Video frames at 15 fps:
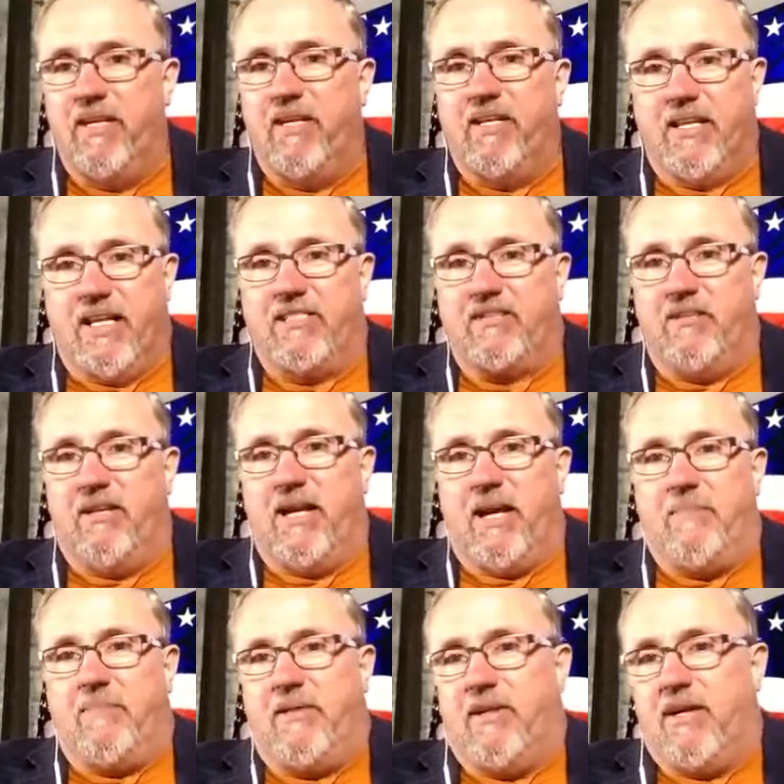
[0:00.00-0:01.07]
That's going to
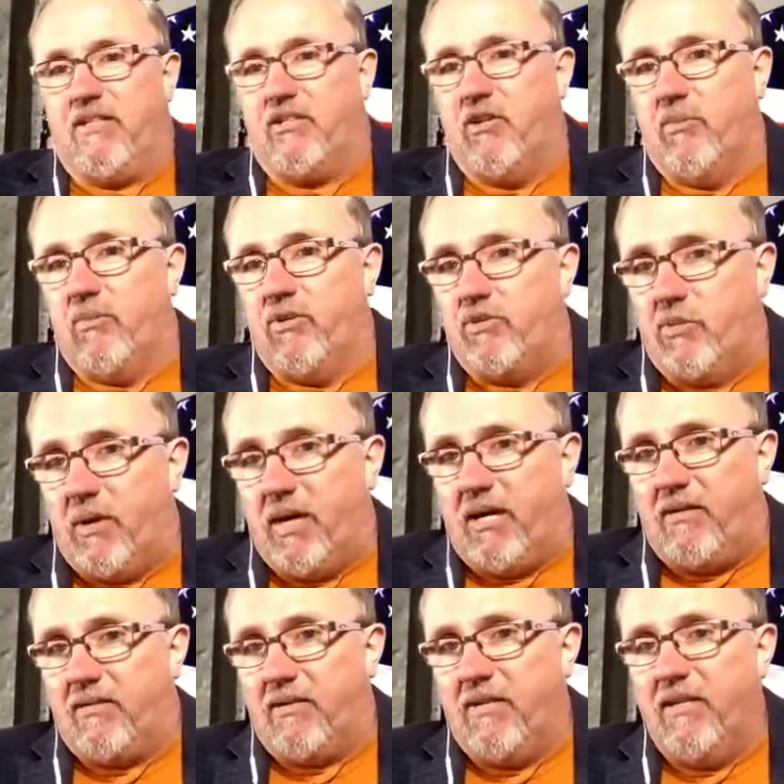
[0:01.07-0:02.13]
happen October
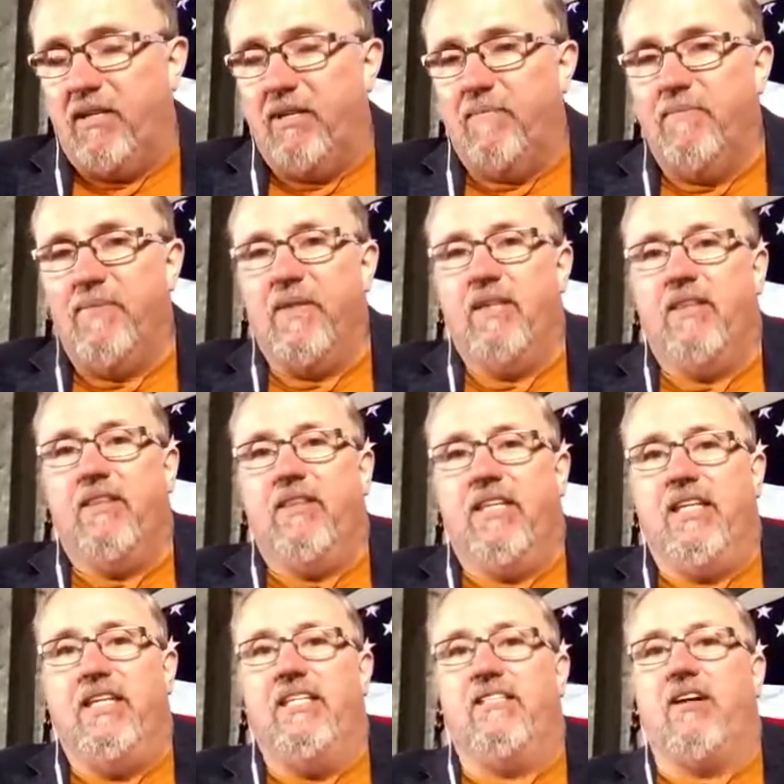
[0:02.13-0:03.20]
12th.
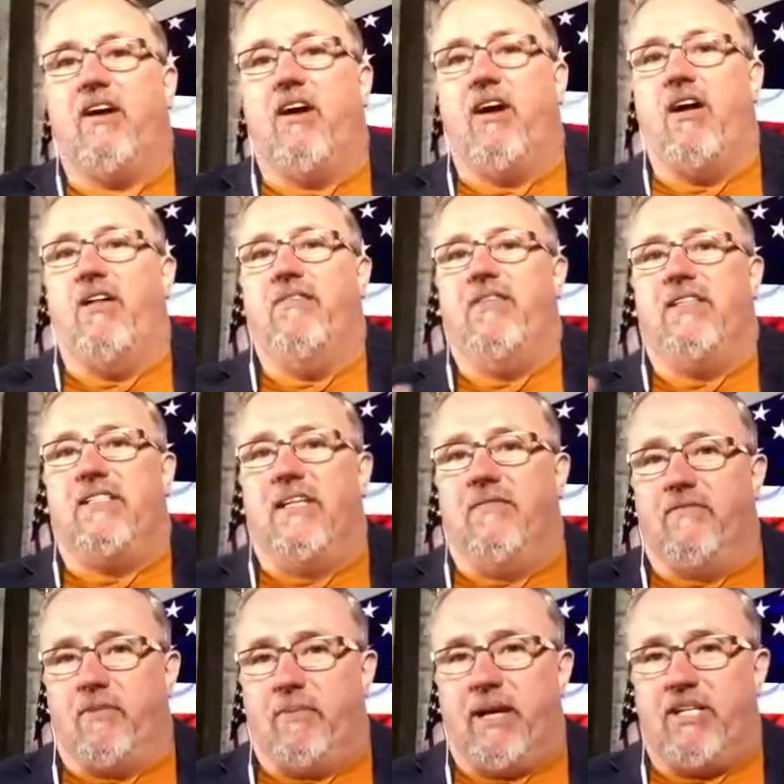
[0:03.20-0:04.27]
All of this
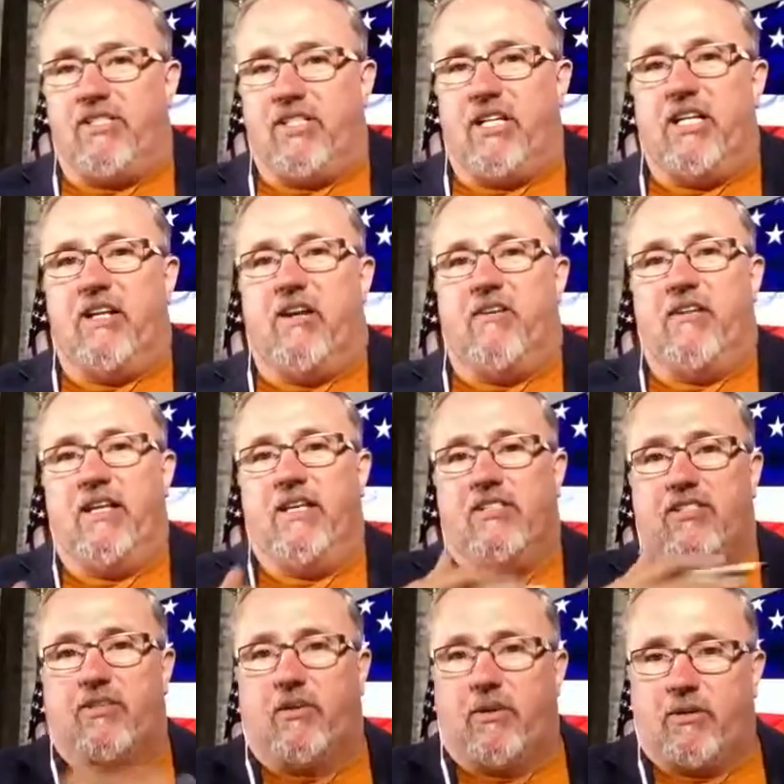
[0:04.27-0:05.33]
information and all the
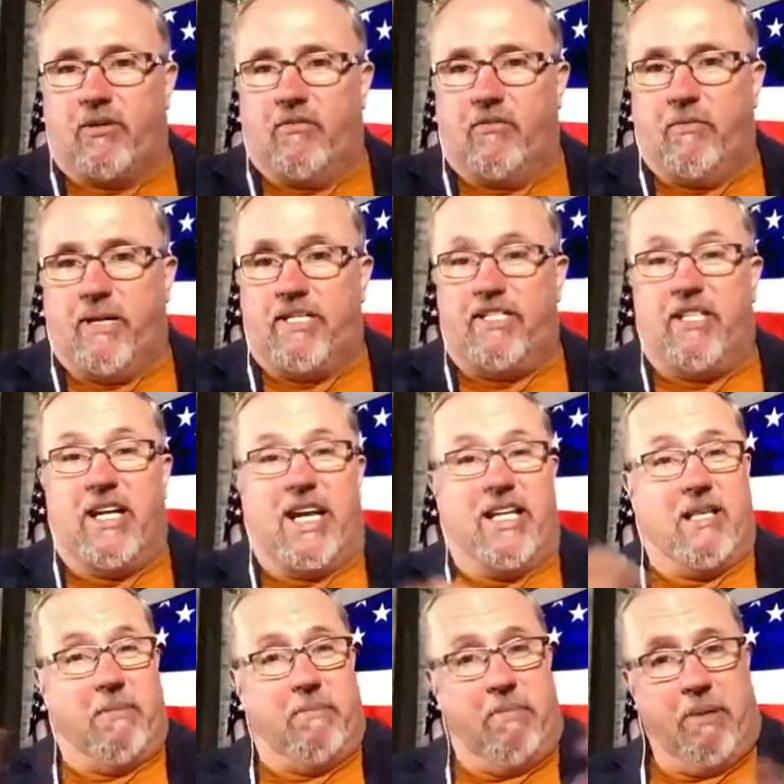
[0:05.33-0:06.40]
historical information and
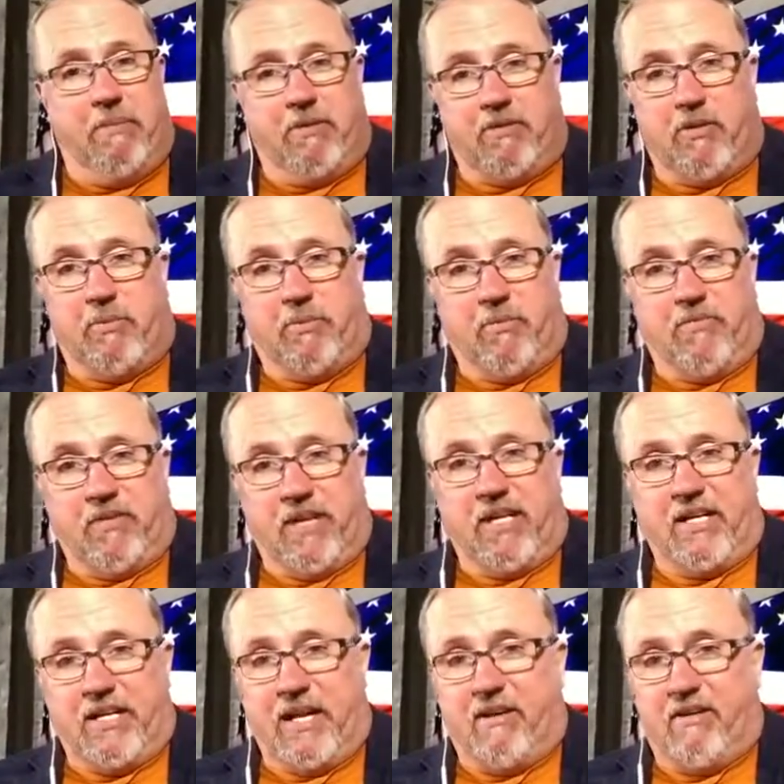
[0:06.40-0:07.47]
the biblical
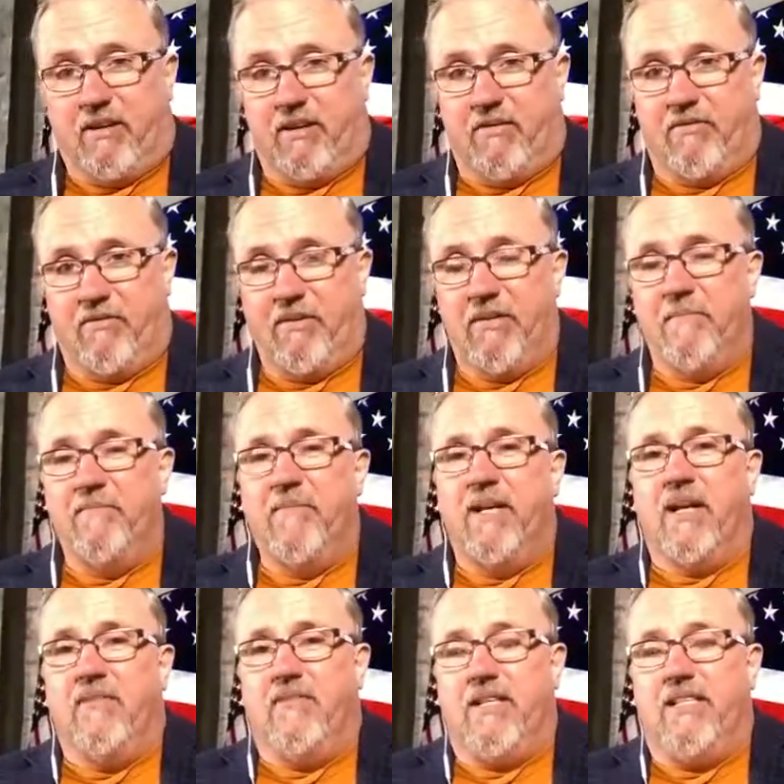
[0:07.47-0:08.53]
prophetic narrative
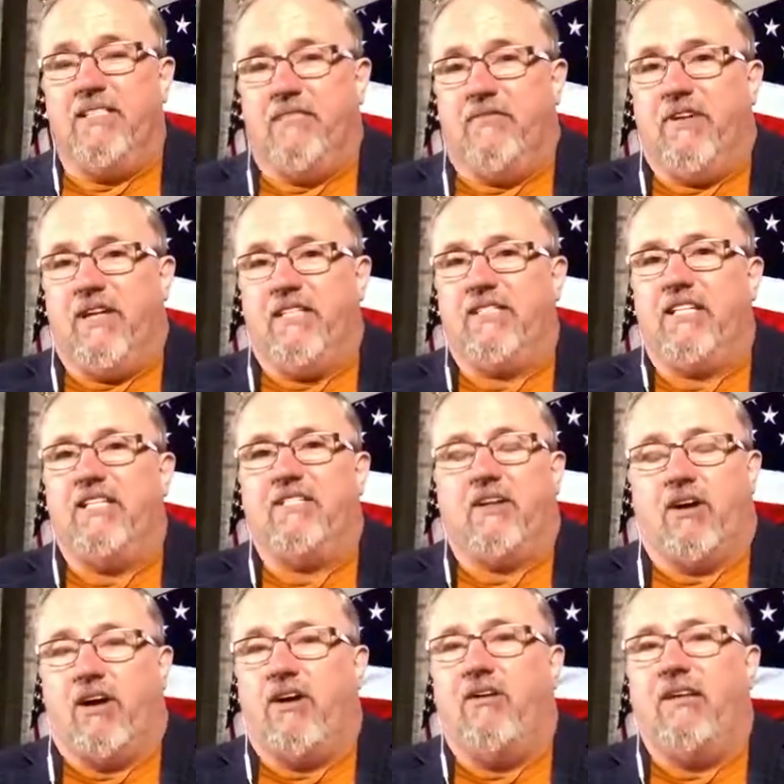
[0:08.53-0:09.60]
of these events is
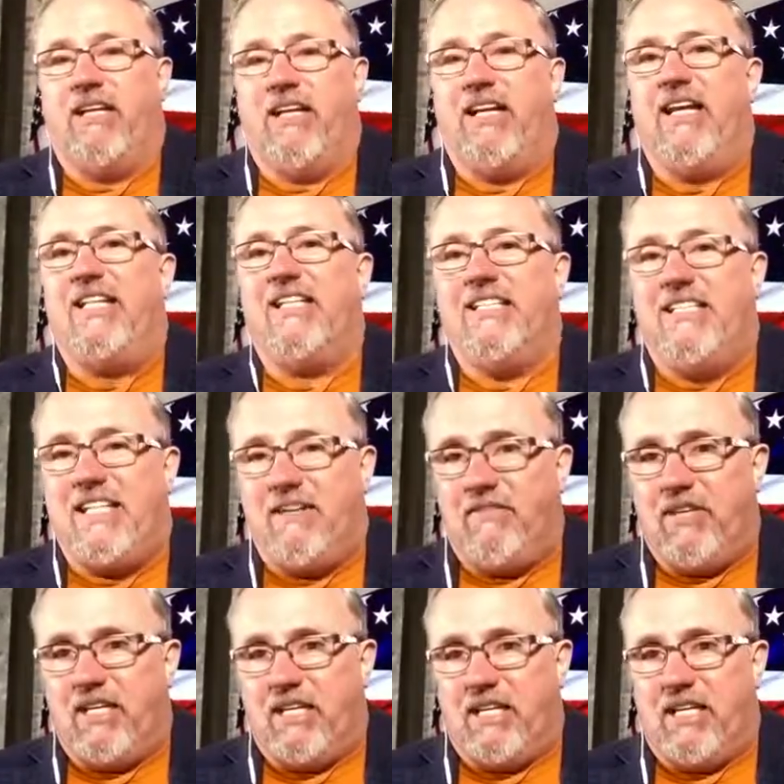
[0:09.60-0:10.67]
all in a
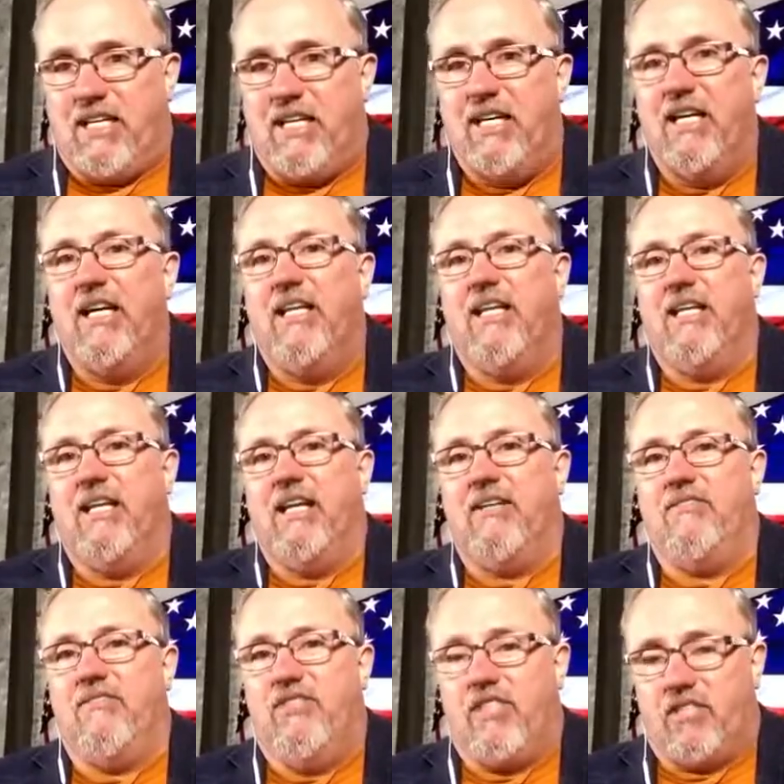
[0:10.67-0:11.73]
DVD that I
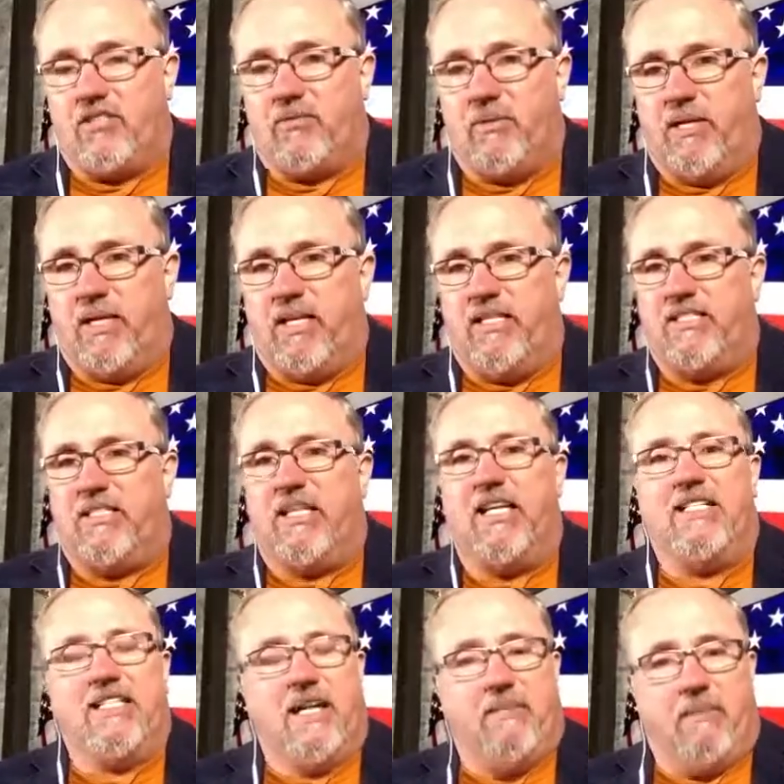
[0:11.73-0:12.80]
just released.
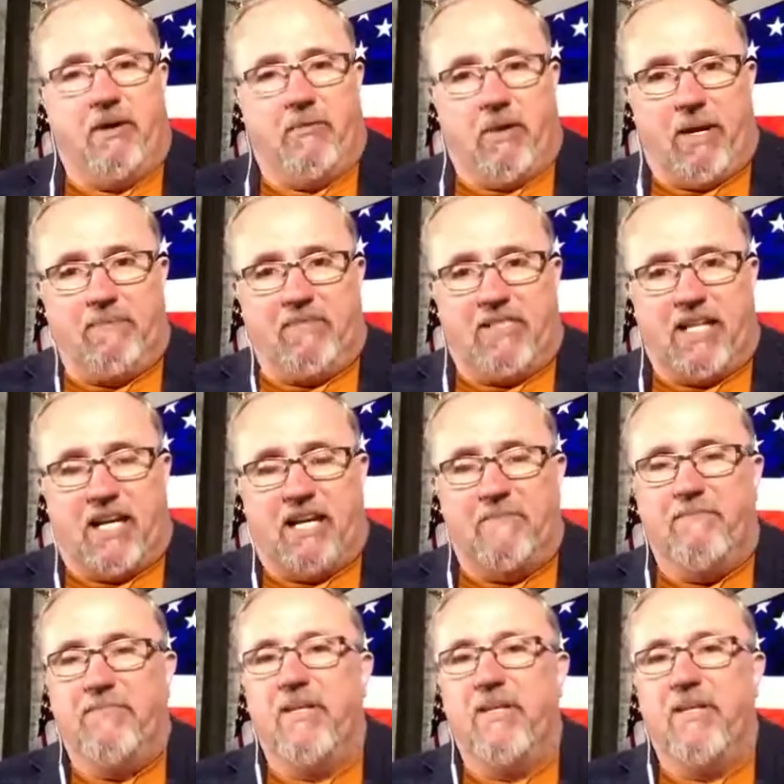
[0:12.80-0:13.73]
It's at my website.